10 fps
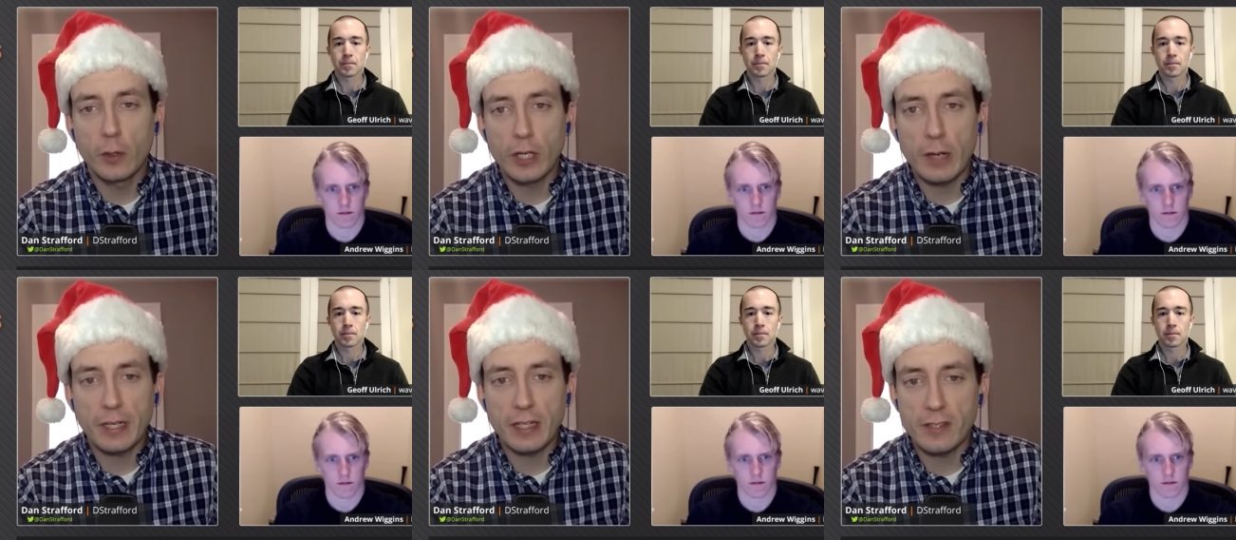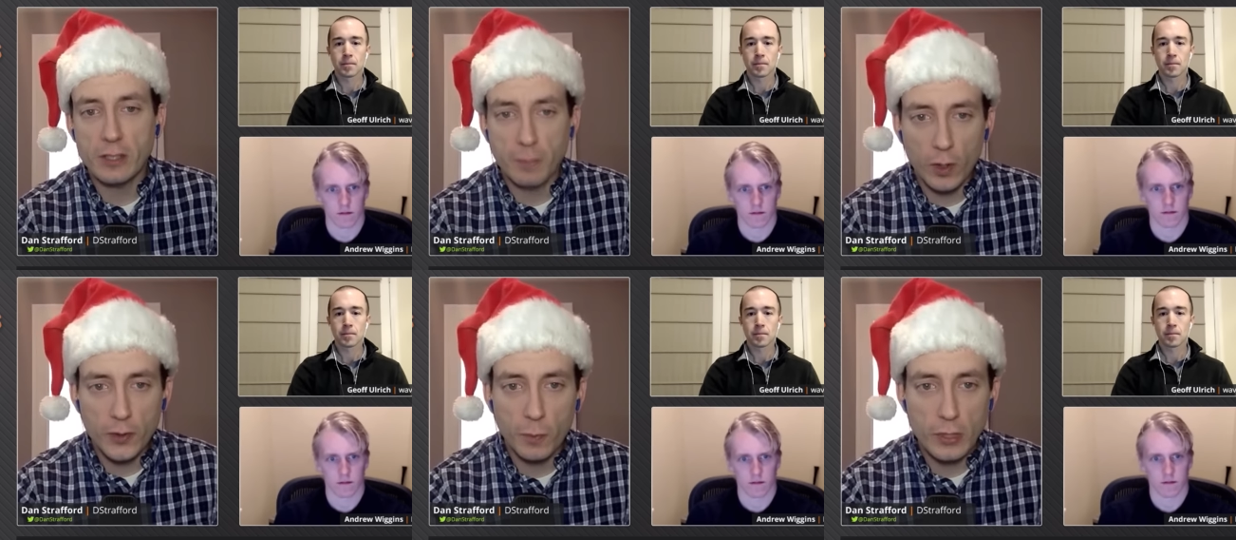Speaker 1: going up against this
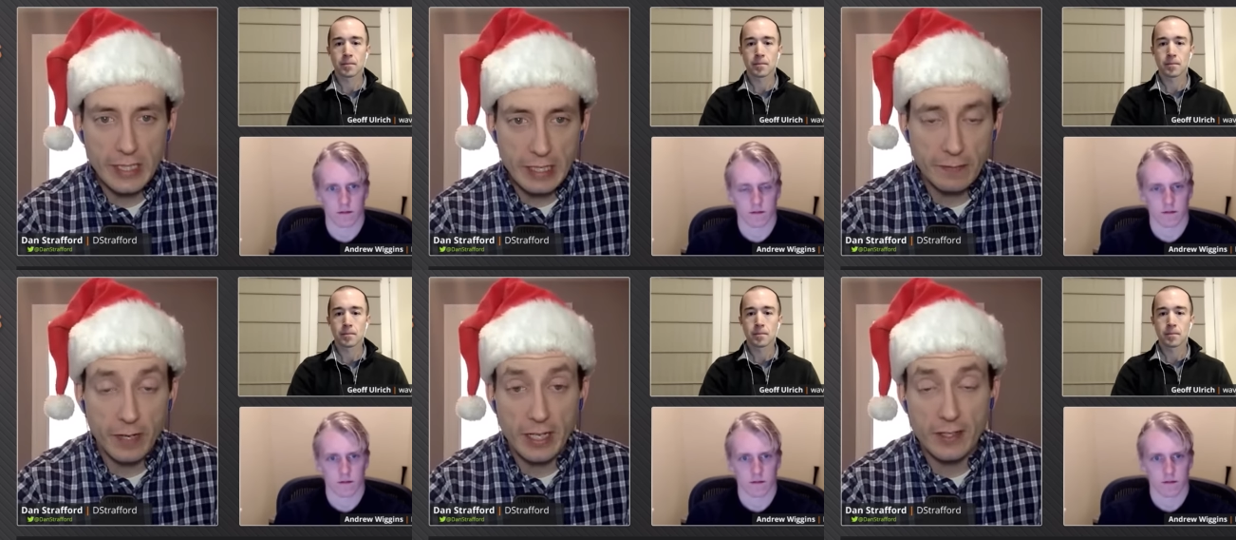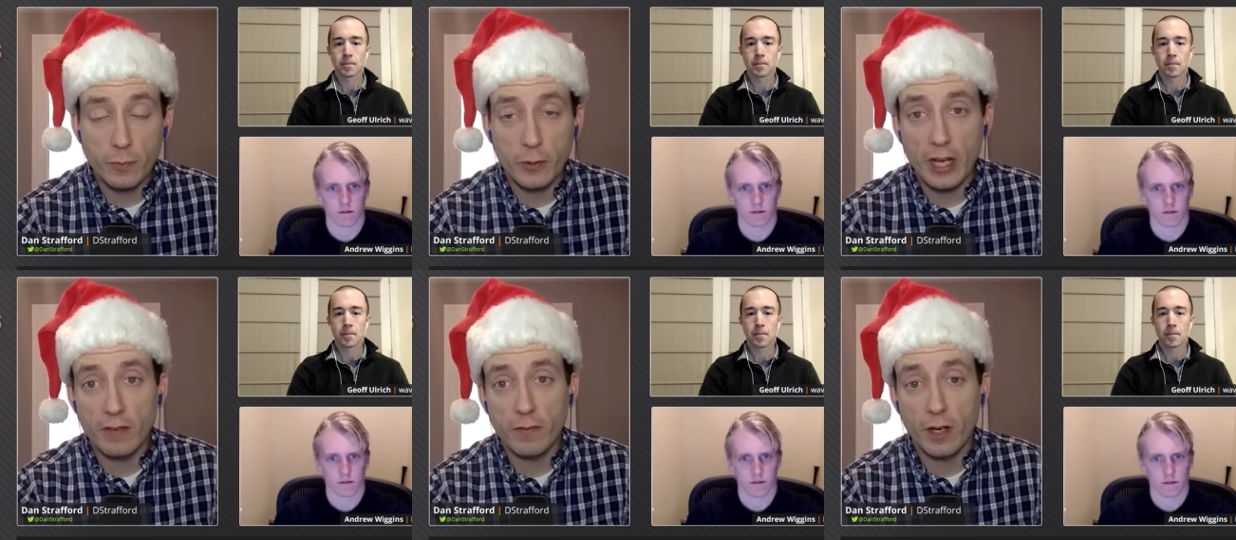Baltimore defense where you
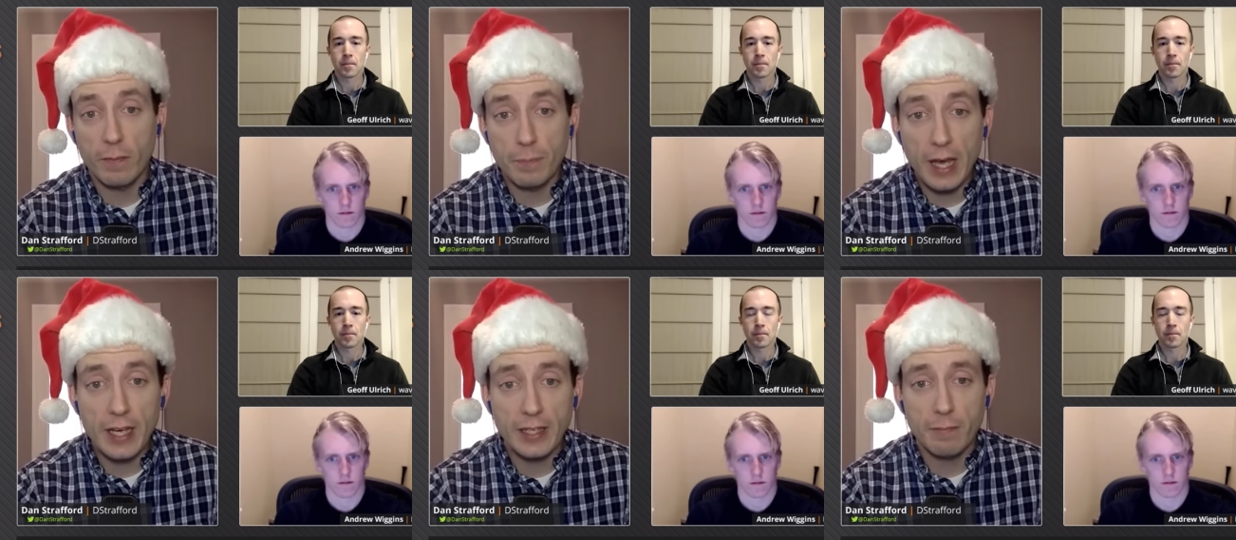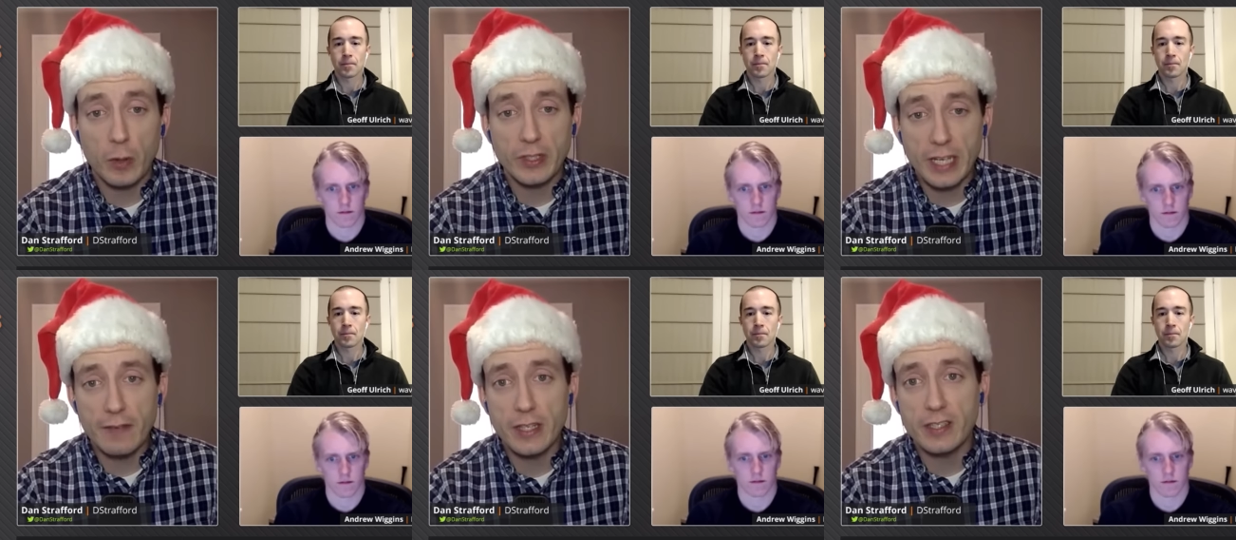have uh, Ben and
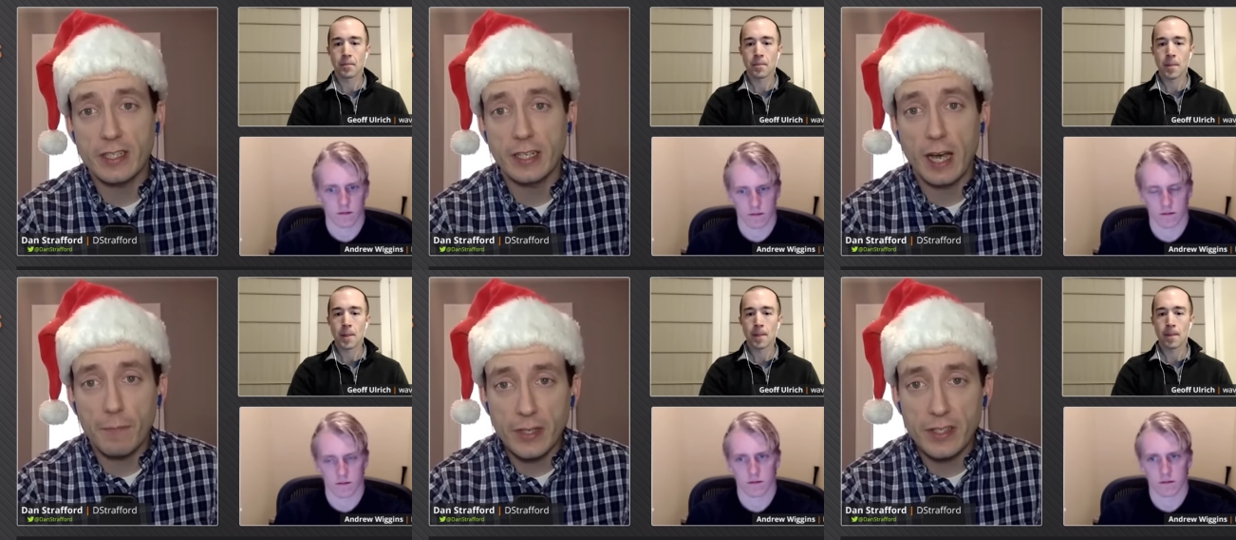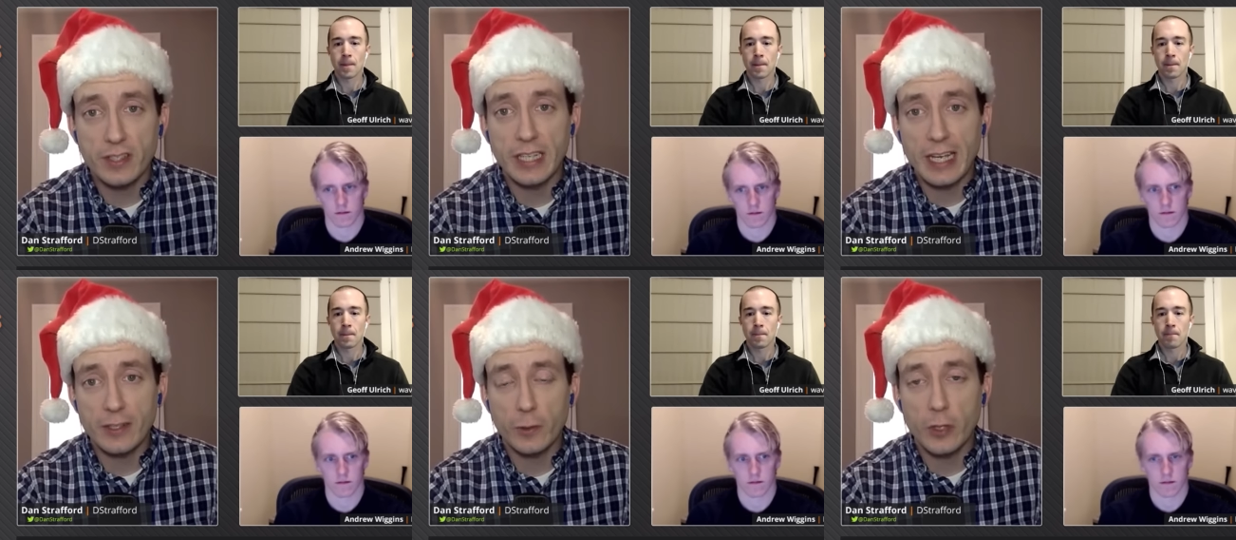Martavis and obviously
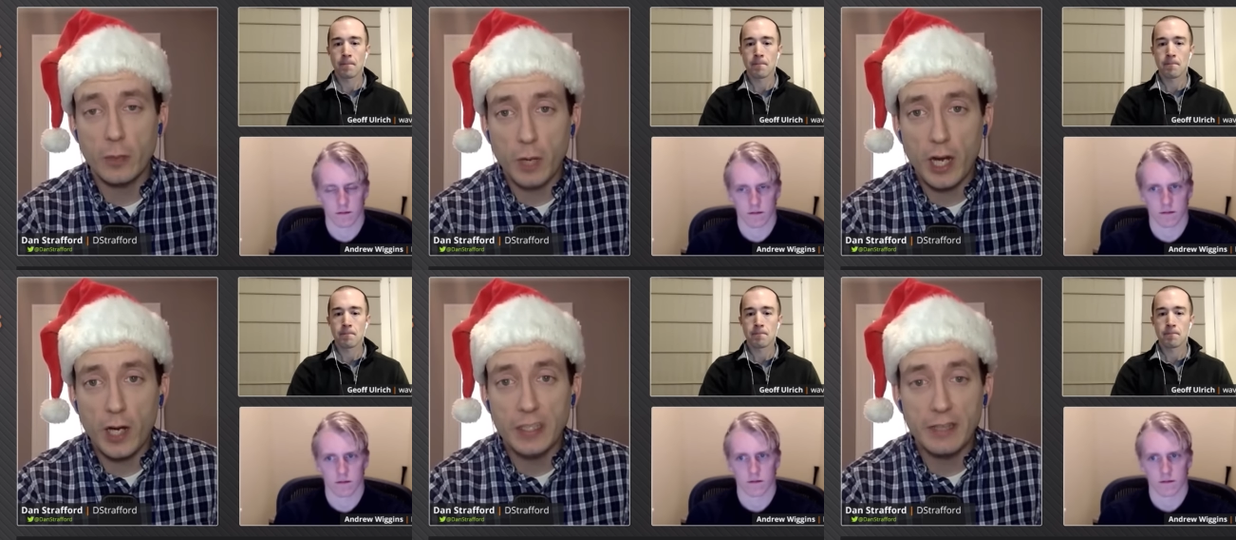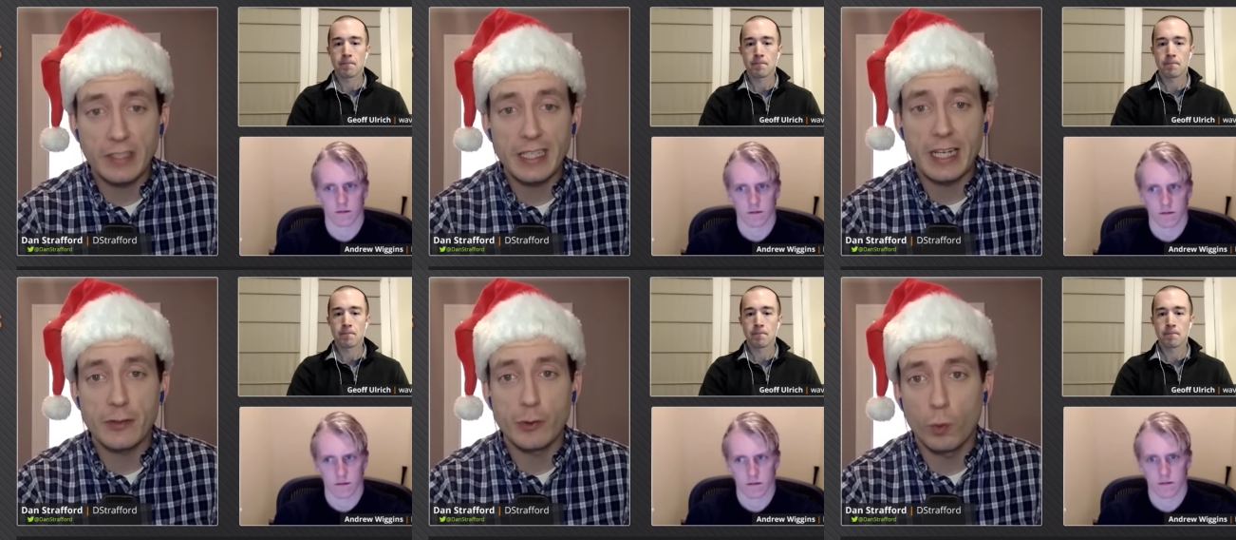Antonio Brown, even
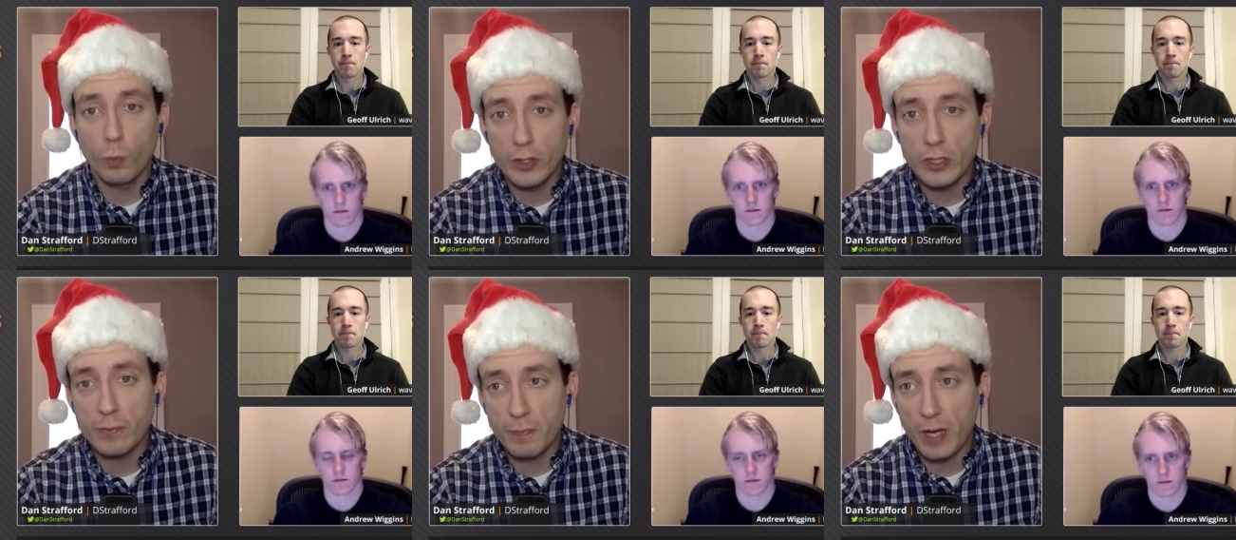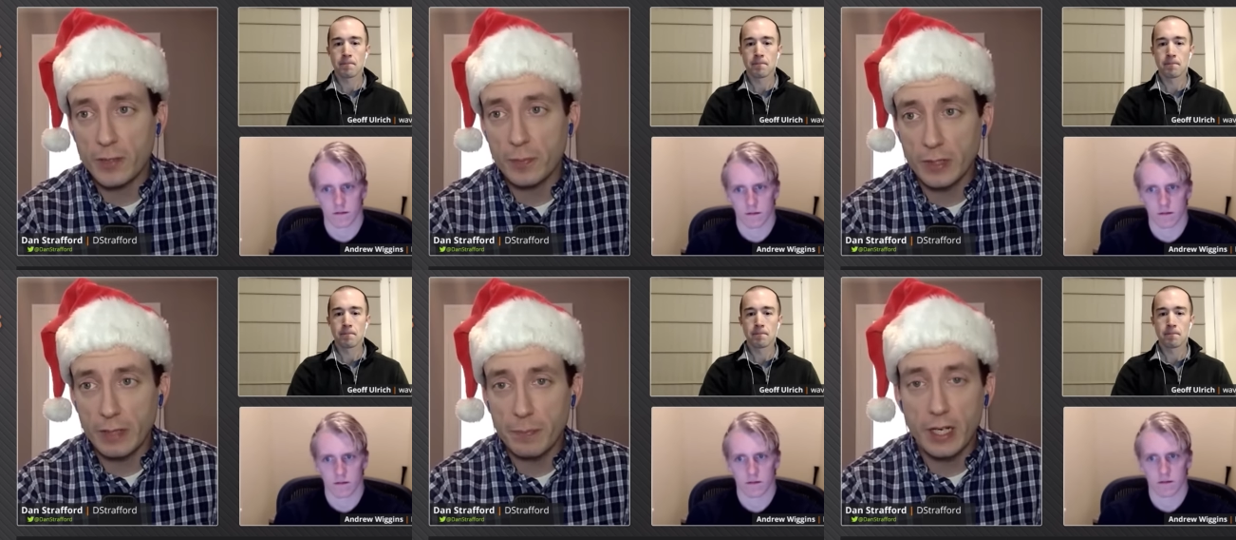DeAngelo Williams
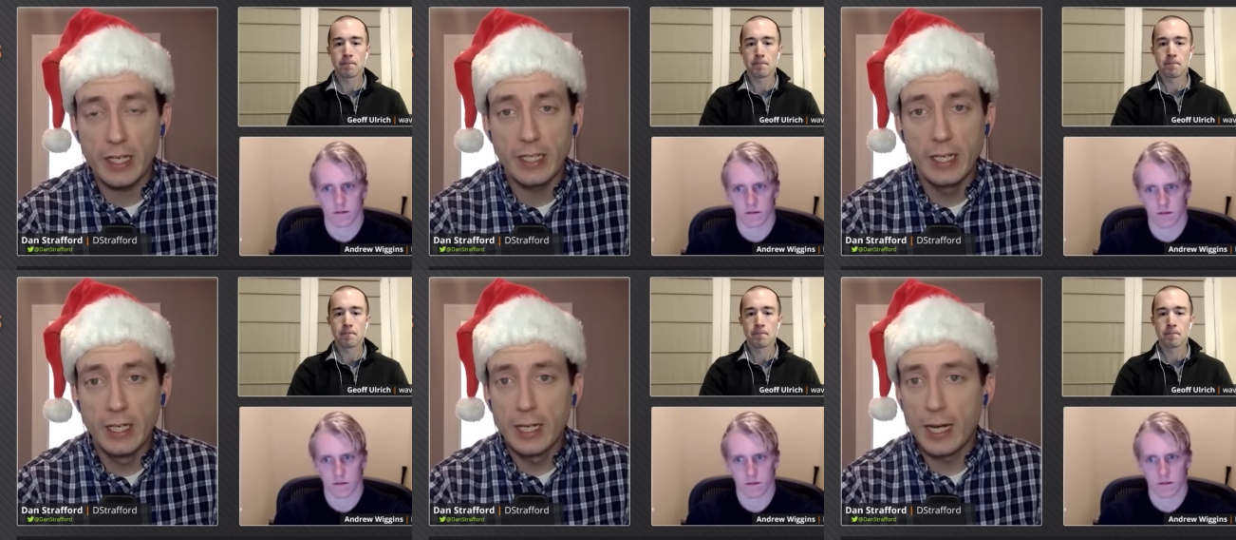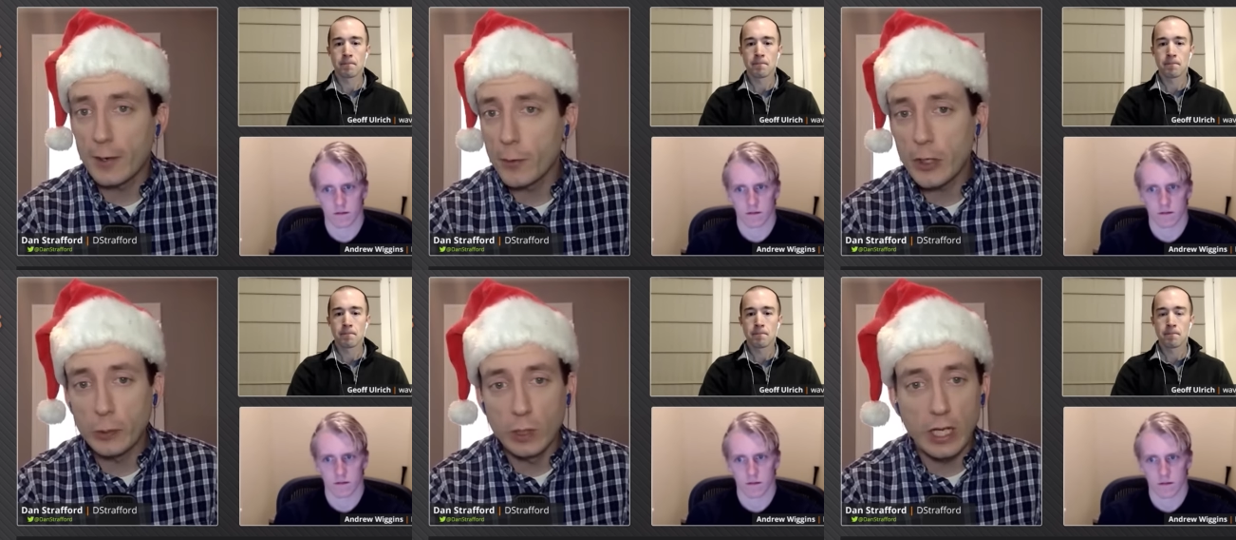possibly in play. Uh, who do
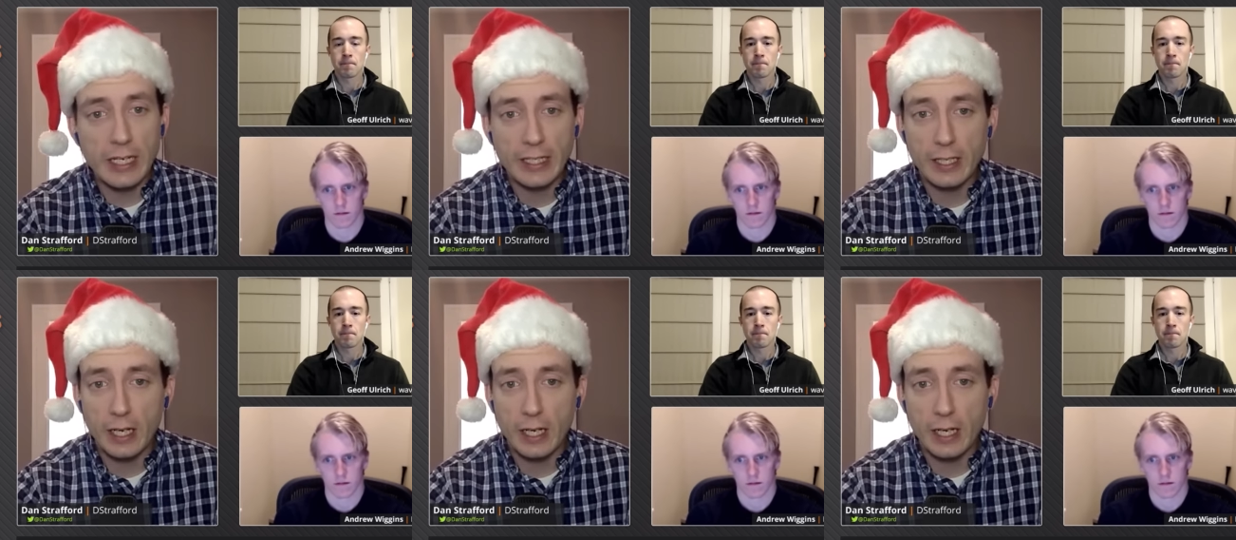you like